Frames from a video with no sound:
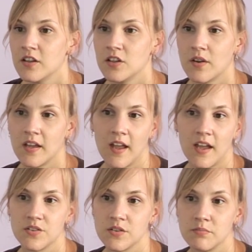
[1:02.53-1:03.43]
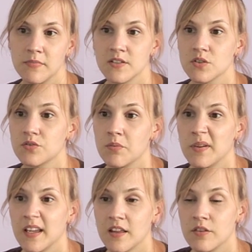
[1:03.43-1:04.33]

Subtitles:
You can catch measles from being in